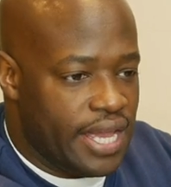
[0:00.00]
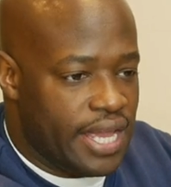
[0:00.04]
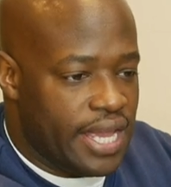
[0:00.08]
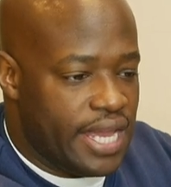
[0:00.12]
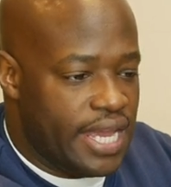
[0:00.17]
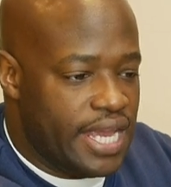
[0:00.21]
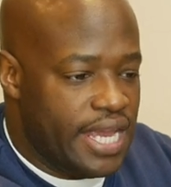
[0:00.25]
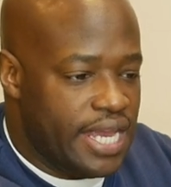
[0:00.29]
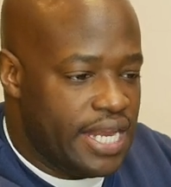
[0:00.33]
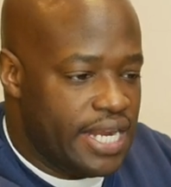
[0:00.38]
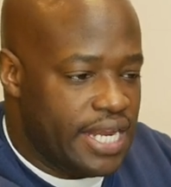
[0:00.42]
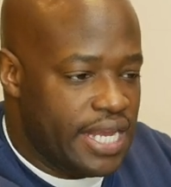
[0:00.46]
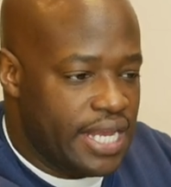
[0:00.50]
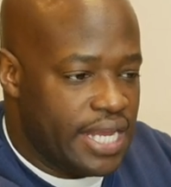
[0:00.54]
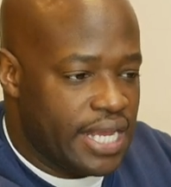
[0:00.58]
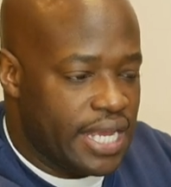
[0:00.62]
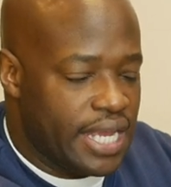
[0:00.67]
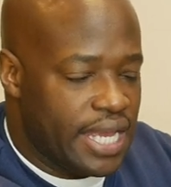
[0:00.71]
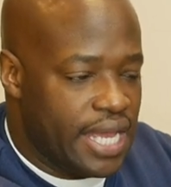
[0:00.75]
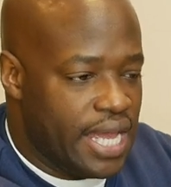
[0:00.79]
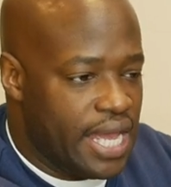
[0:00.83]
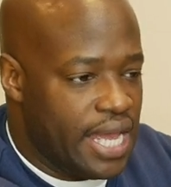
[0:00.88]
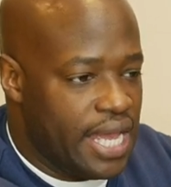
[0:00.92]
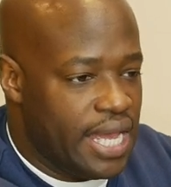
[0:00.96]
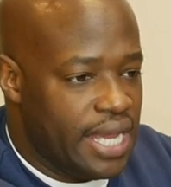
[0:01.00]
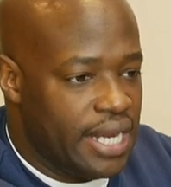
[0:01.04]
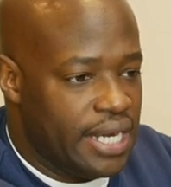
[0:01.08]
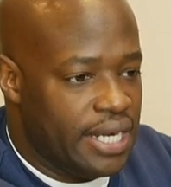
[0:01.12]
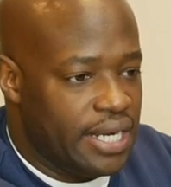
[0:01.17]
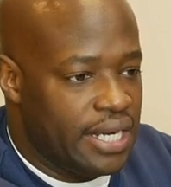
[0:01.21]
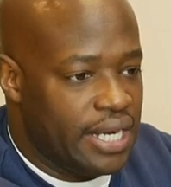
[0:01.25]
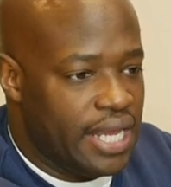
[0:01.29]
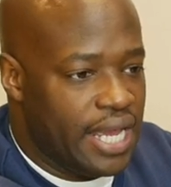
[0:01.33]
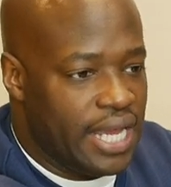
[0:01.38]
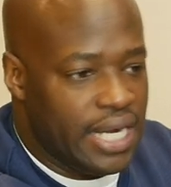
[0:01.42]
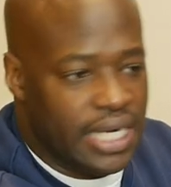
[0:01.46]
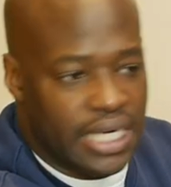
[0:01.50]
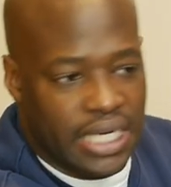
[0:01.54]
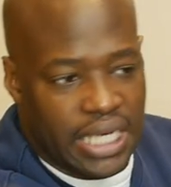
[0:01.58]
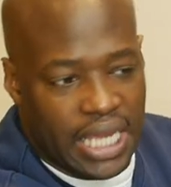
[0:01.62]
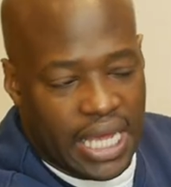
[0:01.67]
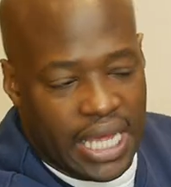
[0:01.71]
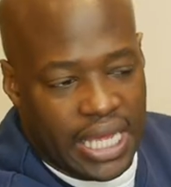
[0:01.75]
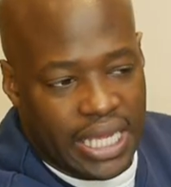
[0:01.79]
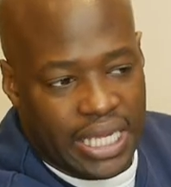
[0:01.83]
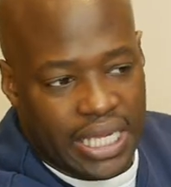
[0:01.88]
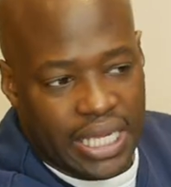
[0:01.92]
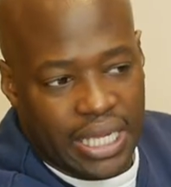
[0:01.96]
heating and any
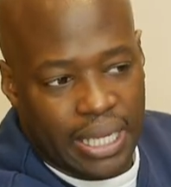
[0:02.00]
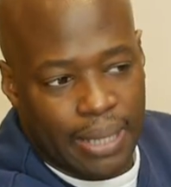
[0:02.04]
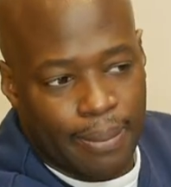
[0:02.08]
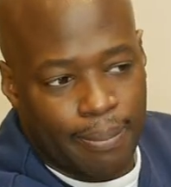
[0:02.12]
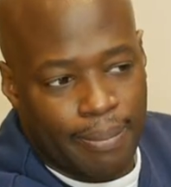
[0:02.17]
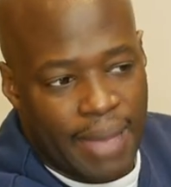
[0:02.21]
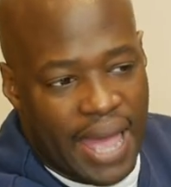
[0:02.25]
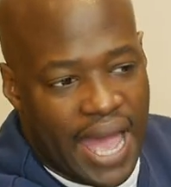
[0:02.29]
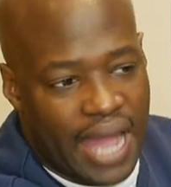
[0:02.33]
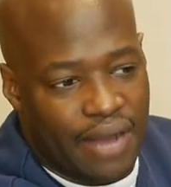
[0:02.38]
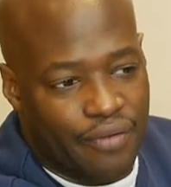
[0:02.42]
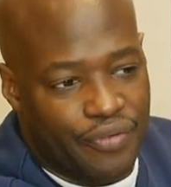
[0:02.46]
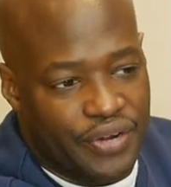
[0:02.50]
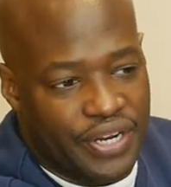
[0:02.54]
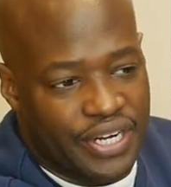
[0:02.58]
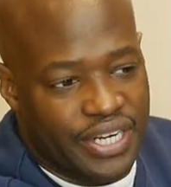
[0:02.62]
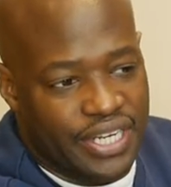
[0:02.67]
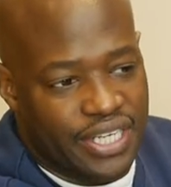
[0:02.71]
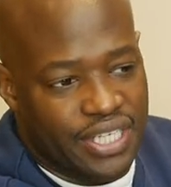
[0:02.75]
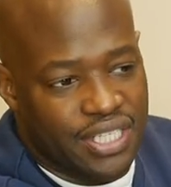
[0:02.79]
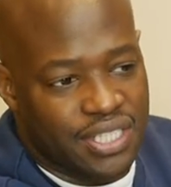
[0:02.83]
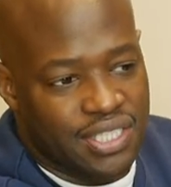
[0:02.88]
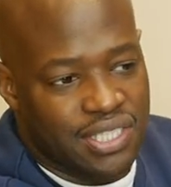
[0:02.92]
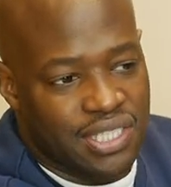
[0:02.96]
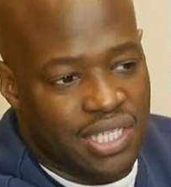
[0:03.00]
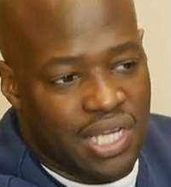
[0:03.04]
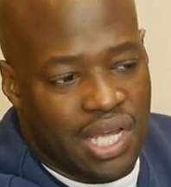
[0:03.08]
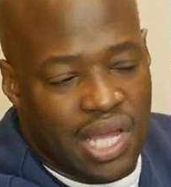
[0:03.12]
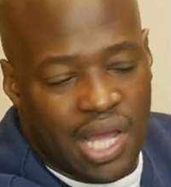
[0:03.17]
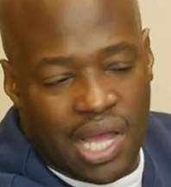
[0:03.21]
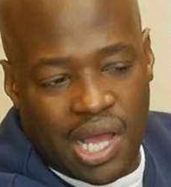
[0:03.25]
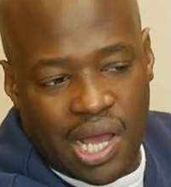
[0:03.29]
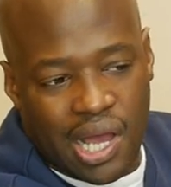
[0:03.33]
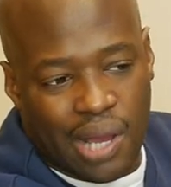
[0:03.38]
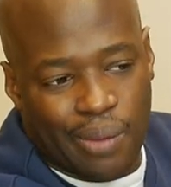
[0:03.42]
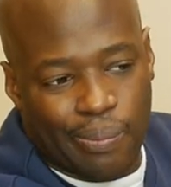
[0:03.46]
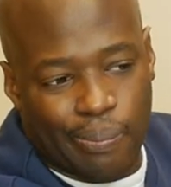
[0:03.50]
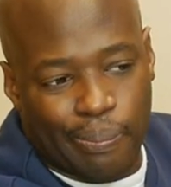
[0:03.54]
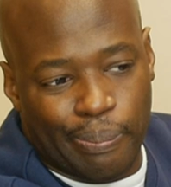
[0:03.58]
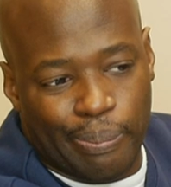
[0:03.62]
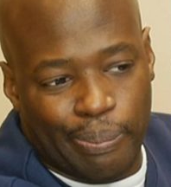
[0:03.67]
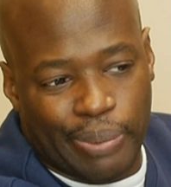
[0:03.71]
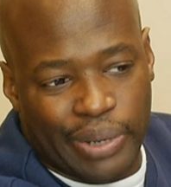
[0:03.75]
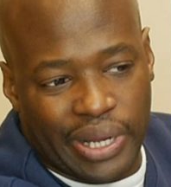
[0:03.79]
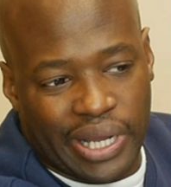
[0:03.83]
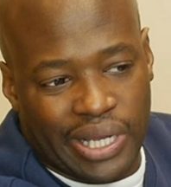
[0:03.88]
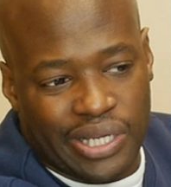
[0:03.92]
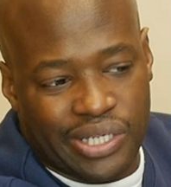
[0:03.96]
like bad readings,
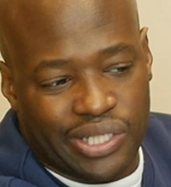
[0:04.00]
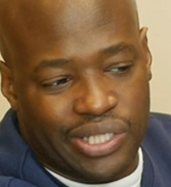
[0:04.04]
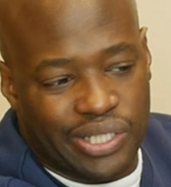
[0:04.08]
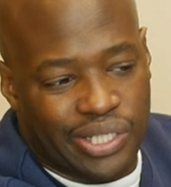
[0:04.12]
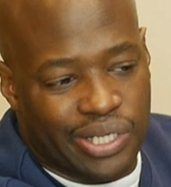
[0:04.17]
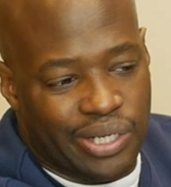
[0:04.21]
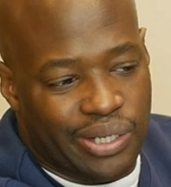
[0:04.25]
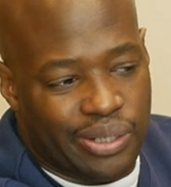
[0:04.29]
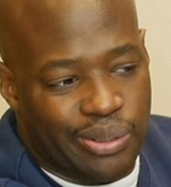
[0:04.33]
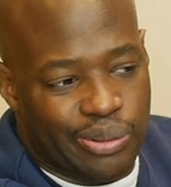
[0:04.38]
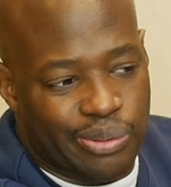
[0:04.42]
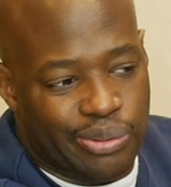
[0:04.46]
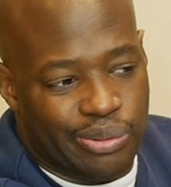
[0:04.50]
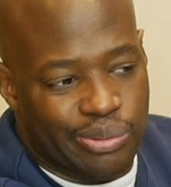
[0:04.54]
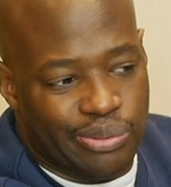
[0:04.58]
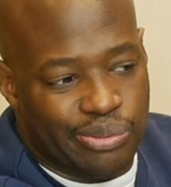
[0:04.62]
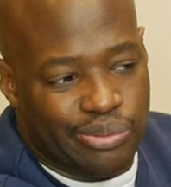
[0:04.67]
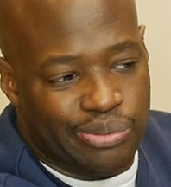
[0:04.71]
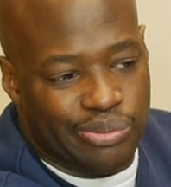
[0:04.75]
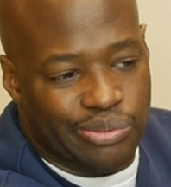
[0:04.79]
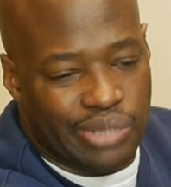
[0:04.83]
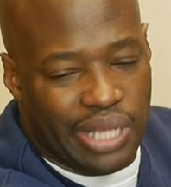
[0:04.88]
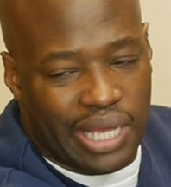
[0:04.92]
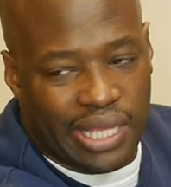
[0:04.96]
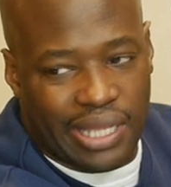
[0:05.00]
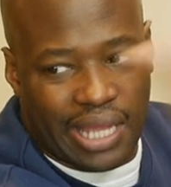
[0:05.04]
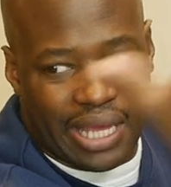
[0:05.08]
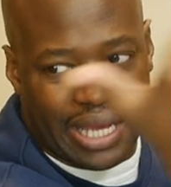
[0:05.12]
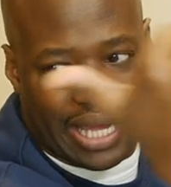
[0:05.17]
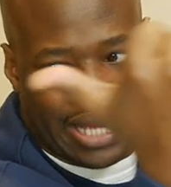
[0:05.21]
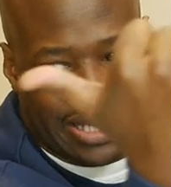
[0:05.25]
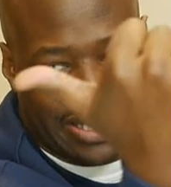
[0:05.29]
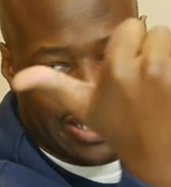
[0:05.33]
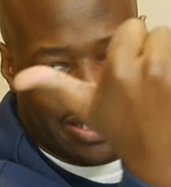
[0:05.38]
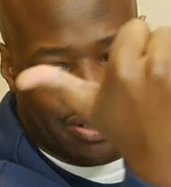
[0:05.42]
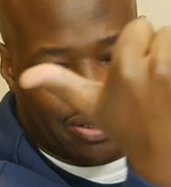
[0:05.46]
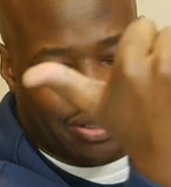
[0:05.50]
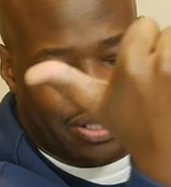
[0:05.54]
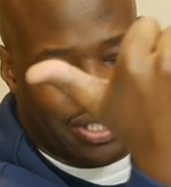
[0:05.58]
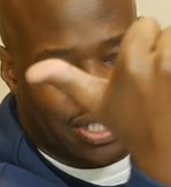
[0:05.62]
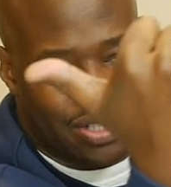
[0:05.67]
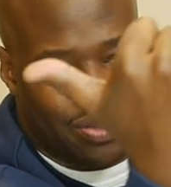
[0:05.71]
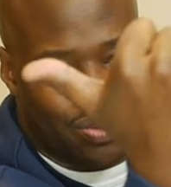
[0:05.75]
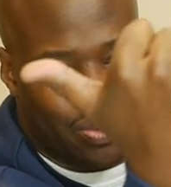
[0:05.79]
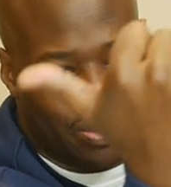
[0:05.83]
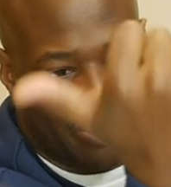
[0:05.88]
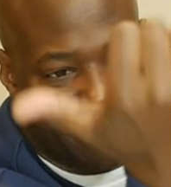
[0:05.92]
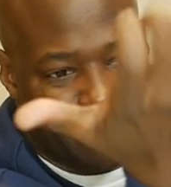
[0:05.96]
but you know, like I did on
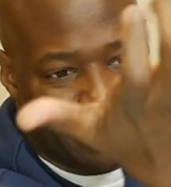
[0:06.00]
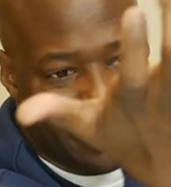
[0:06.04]
this one.